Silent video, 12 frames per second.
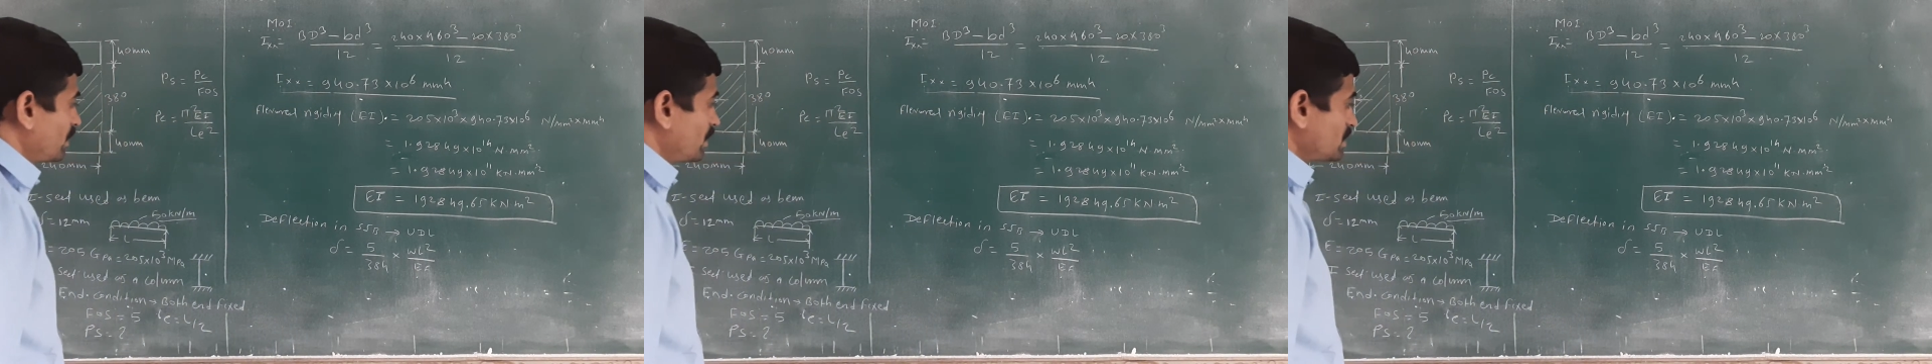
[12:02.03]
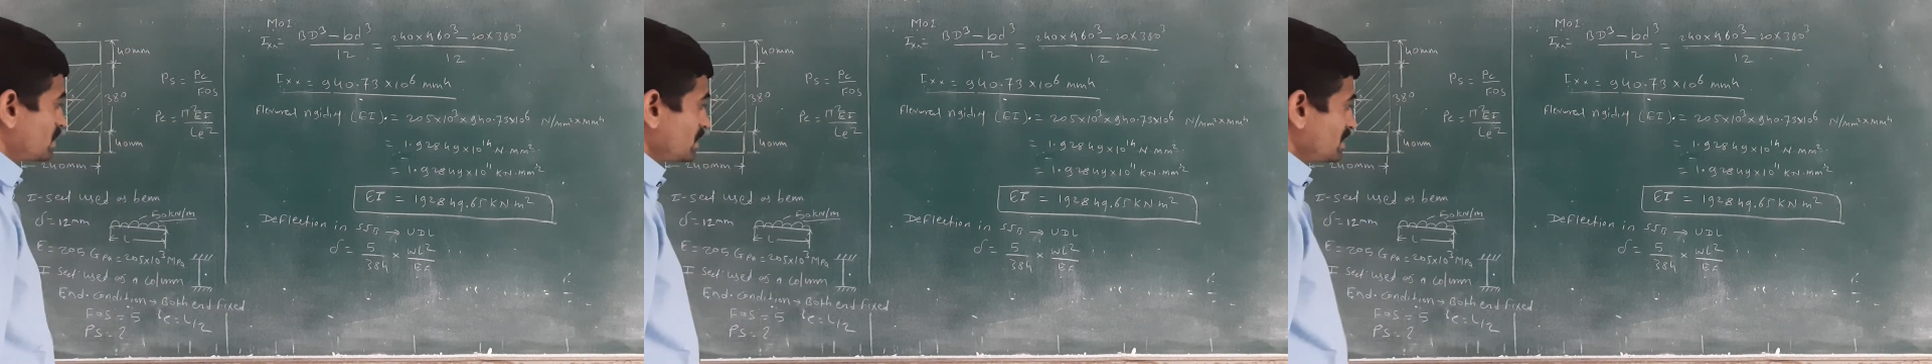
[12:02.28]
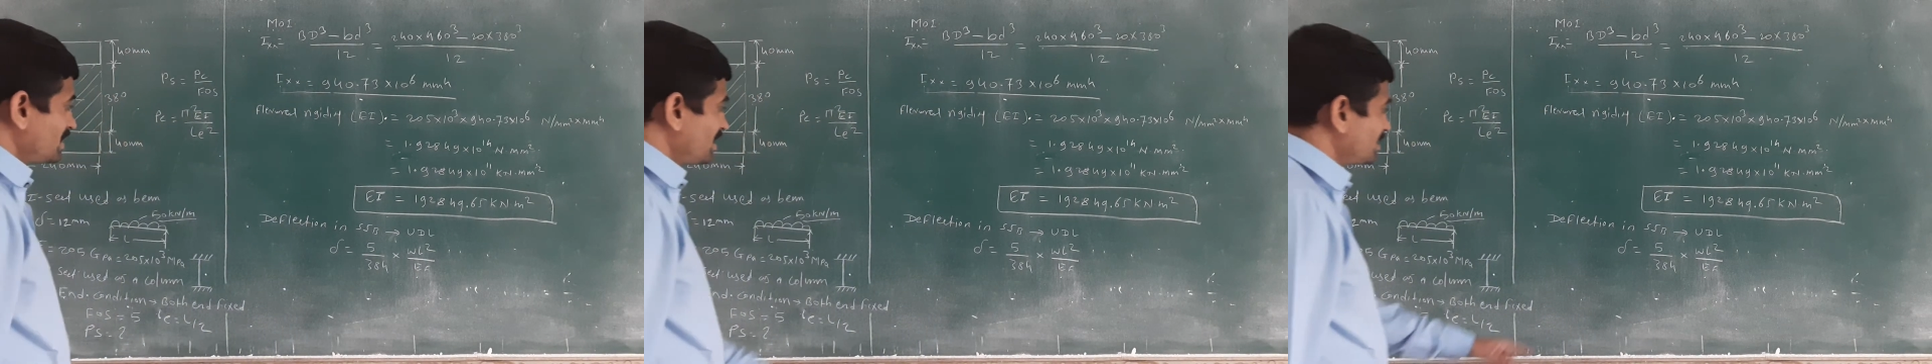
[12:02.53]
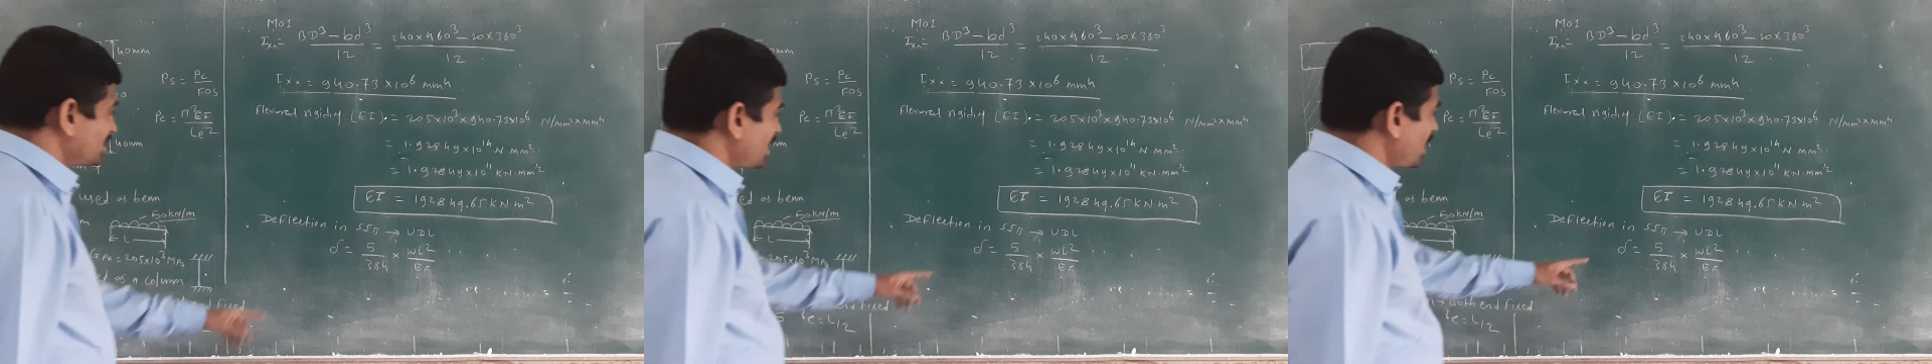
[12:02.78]
This is
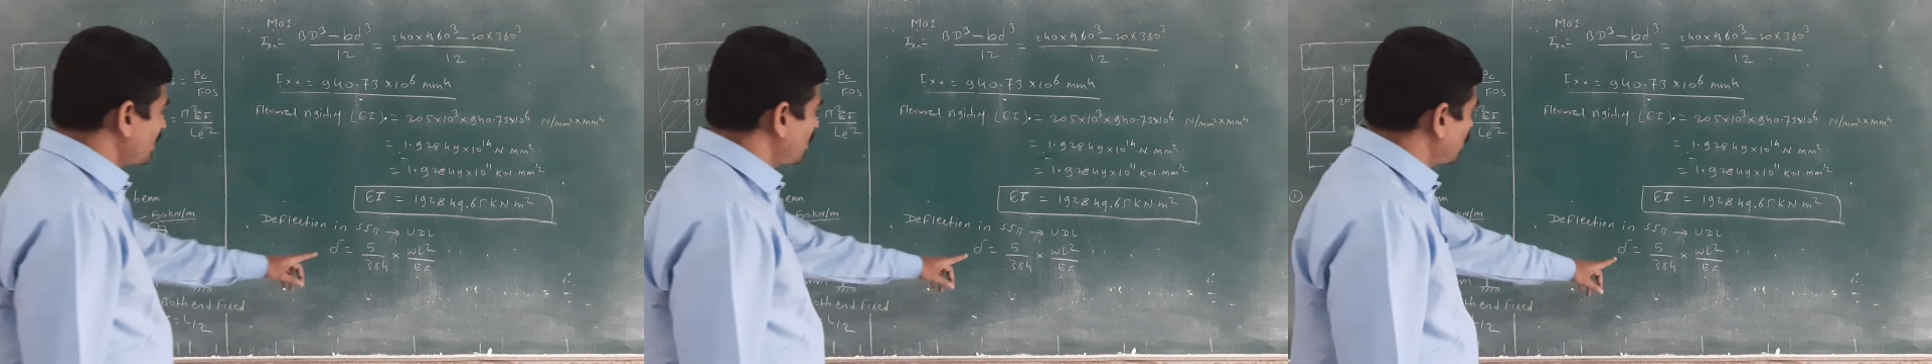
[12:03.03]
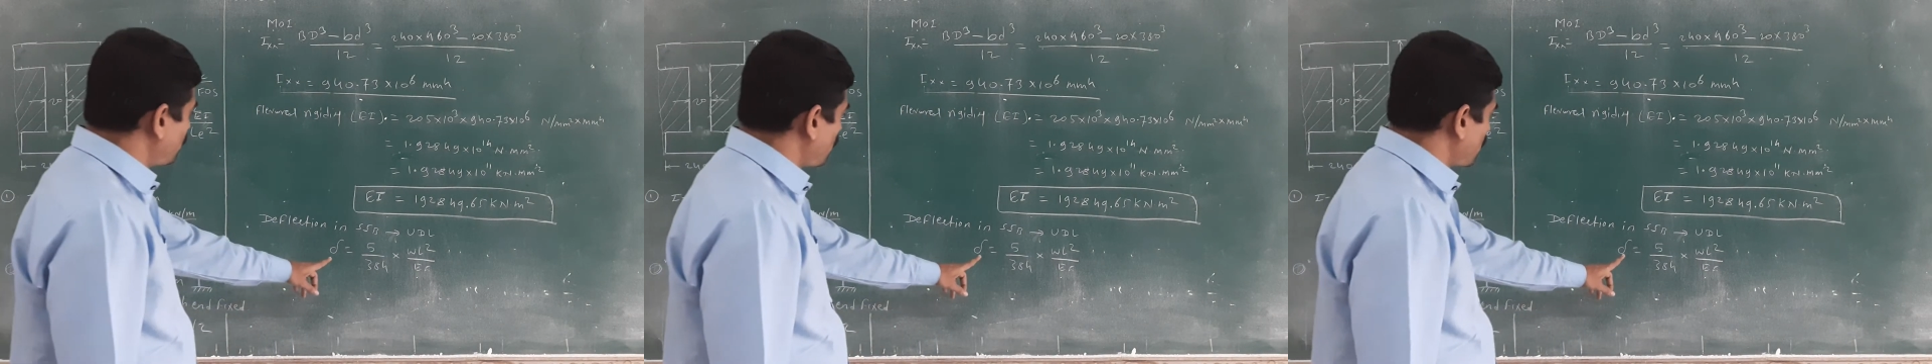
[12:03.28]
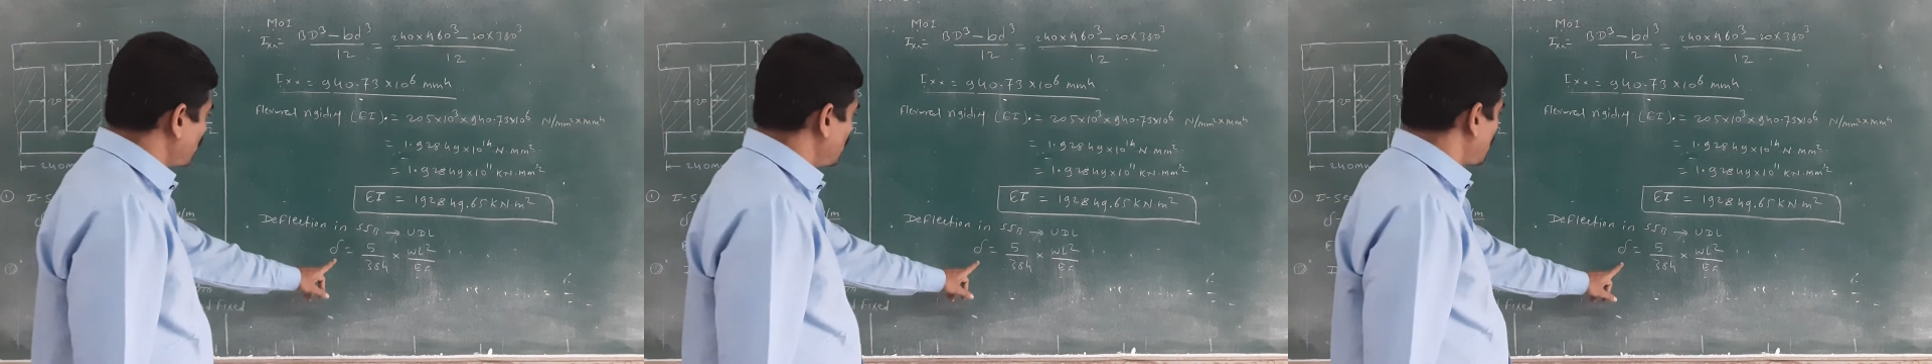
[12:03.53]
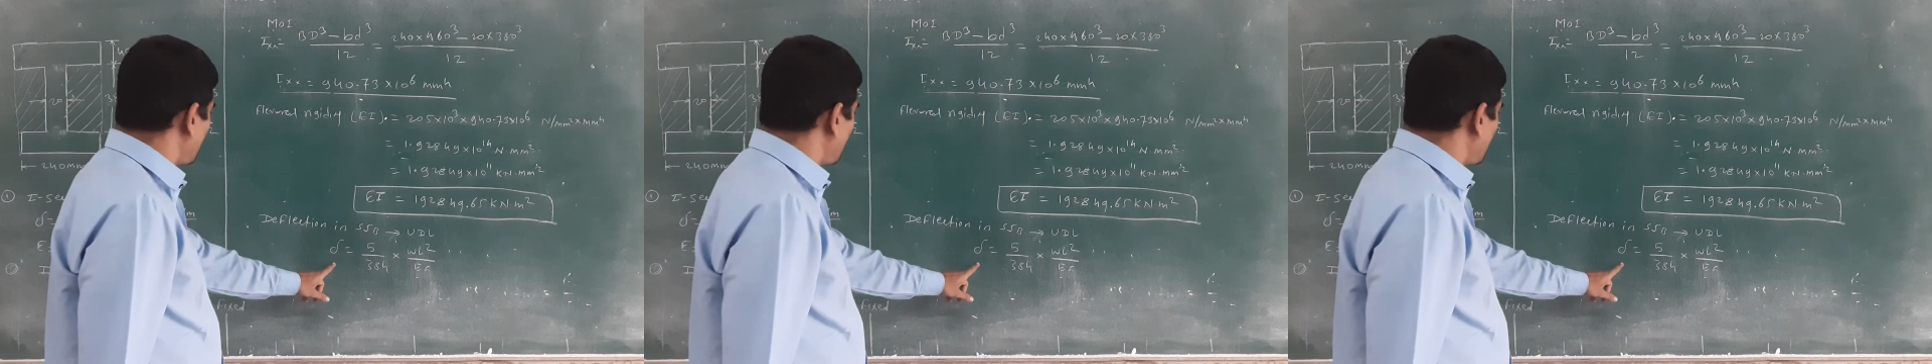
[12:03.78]
the standard formula